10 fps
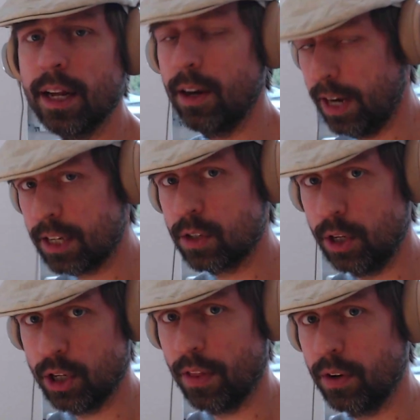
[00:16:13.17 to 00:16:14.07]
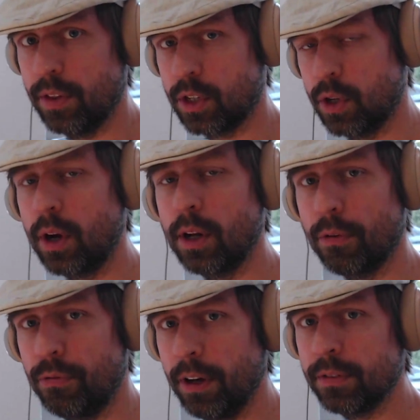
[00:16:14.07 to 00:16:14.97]
and next to each other in the circle of
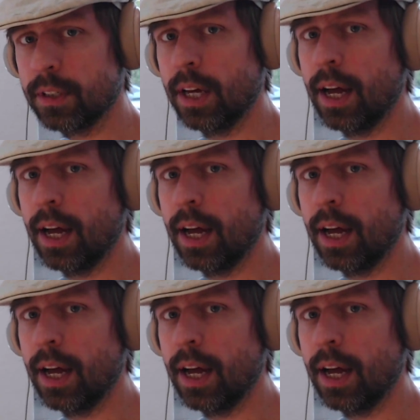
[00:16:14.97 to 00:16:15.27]
fifth